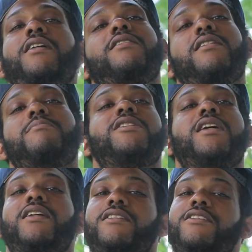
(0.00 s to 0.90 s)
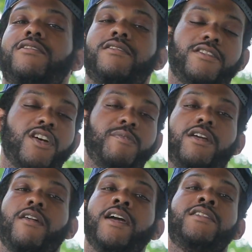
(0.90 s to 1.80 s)
You know what I'm saying? It's, it's gonna
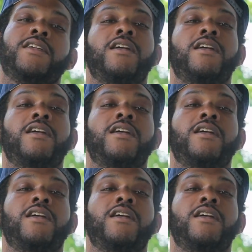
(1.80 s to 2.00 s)
be crazy.